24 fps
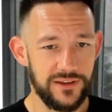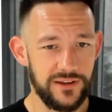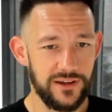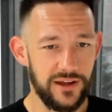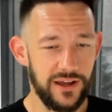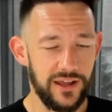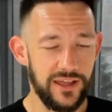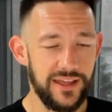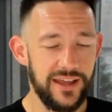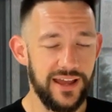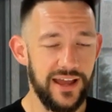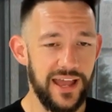
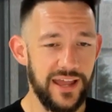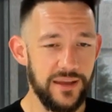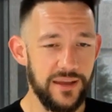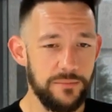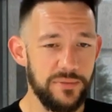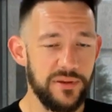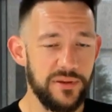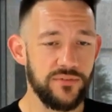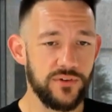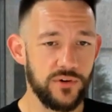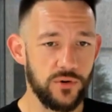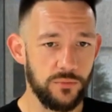a
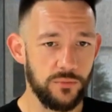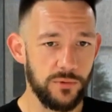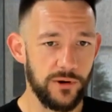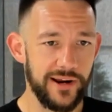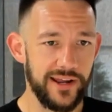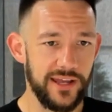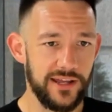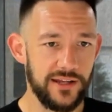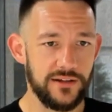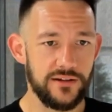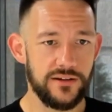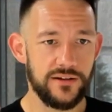pivotal
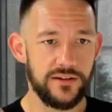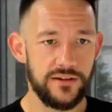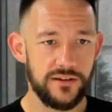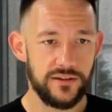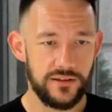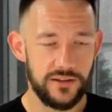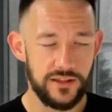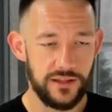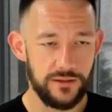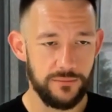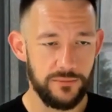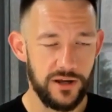brand
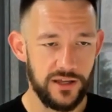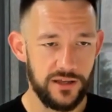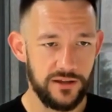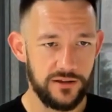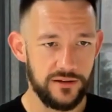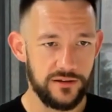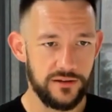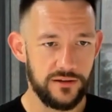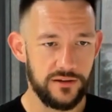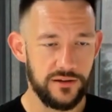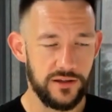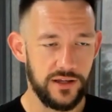in
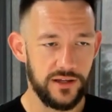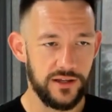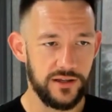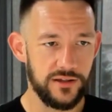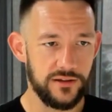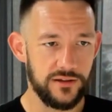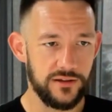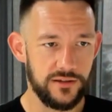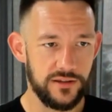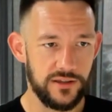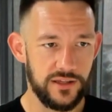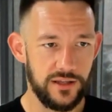my
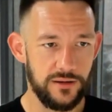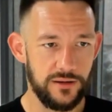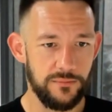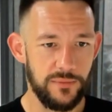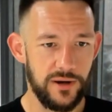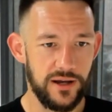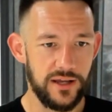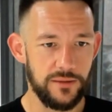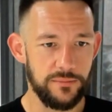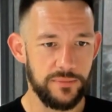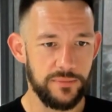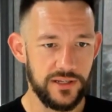
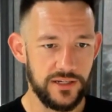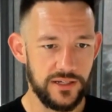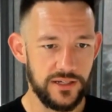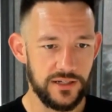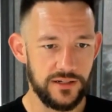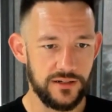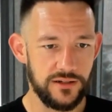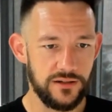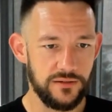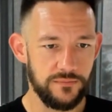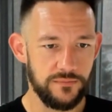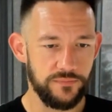
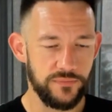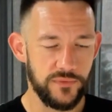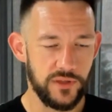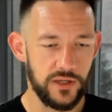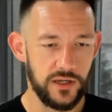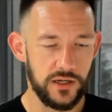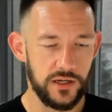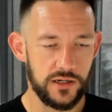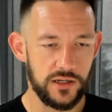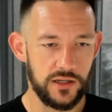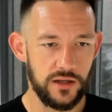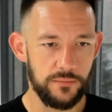opinion,
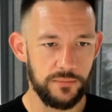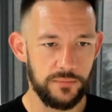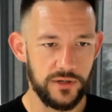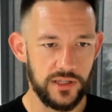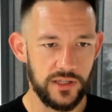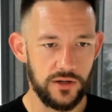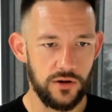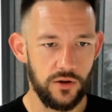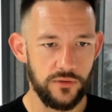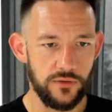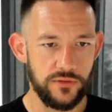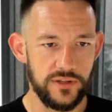
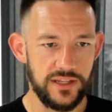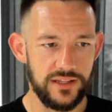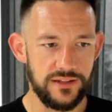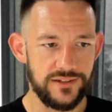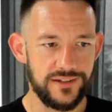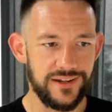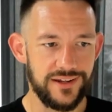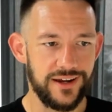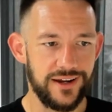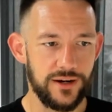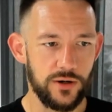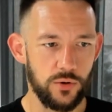company called
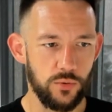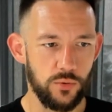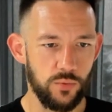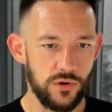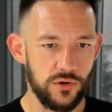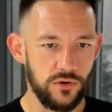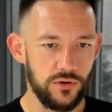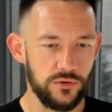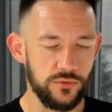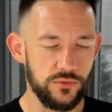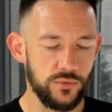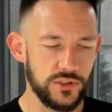Entire
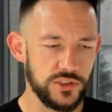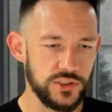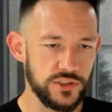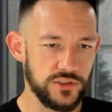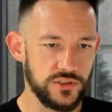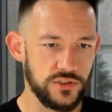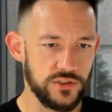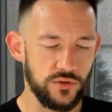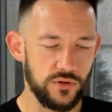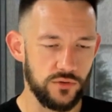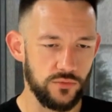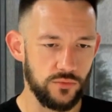World, which
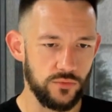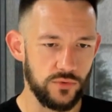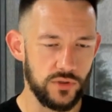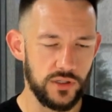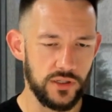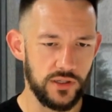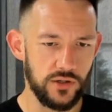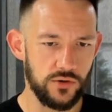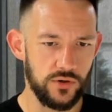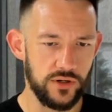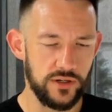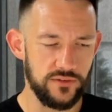is doing
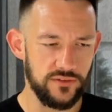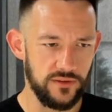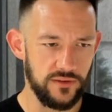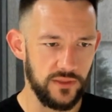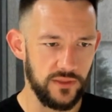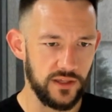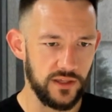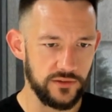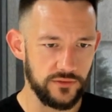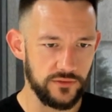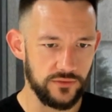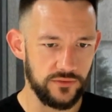really crazy
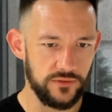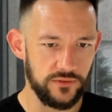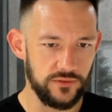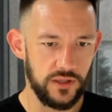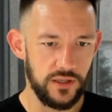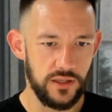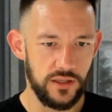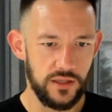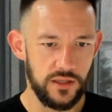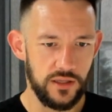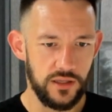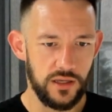things.
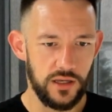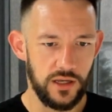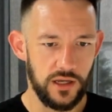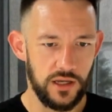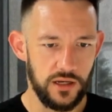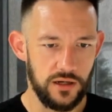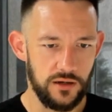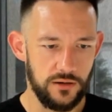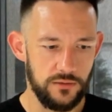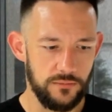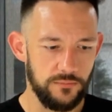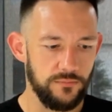
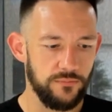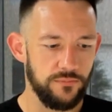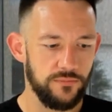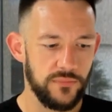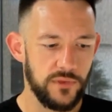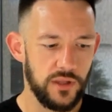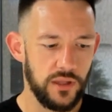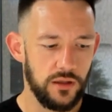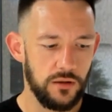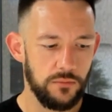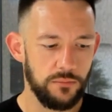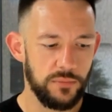
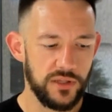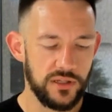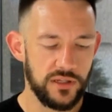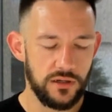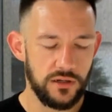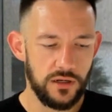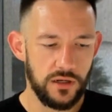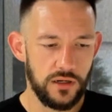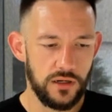But